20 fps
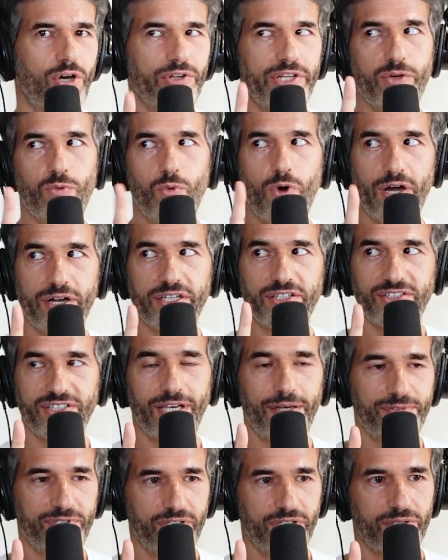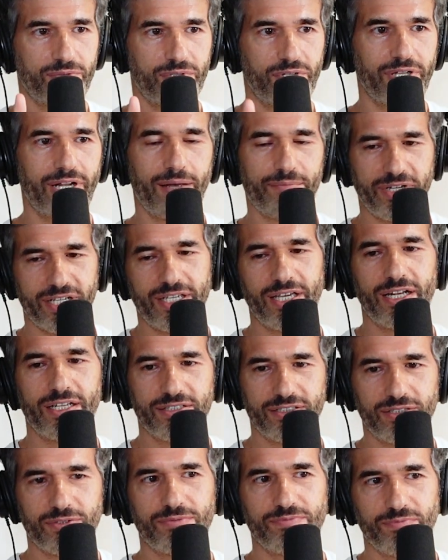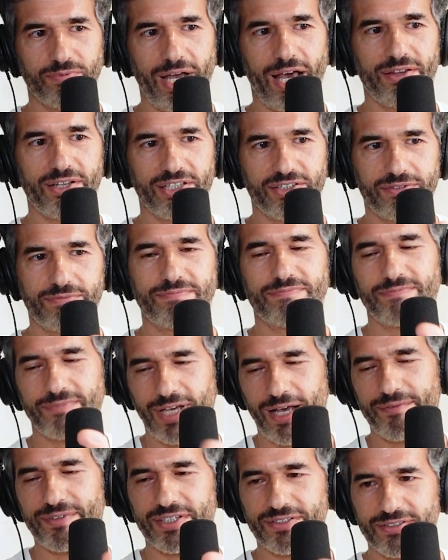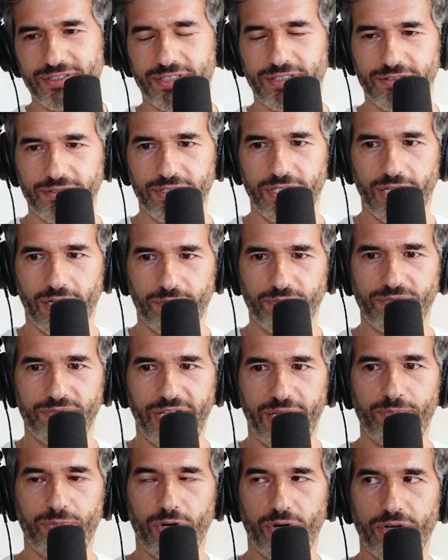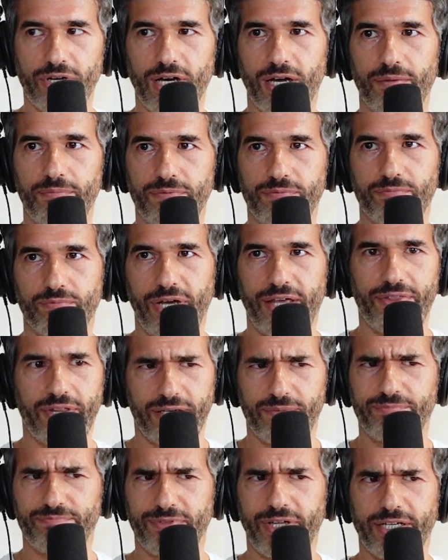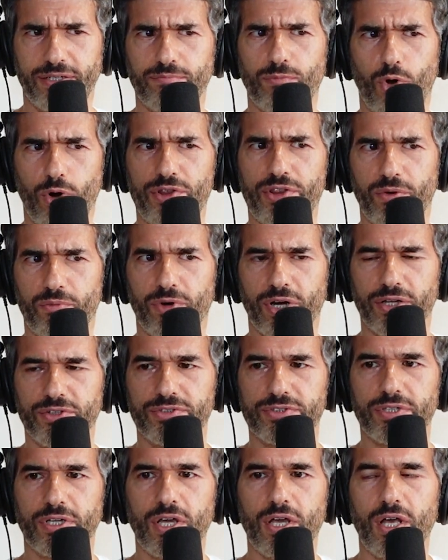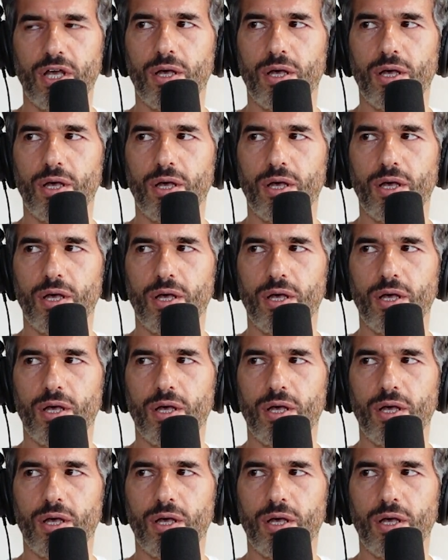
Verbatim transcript: Only one exception to the rule. And I'm going to get into how that's obviously, you know, they broke up, I think like more than once,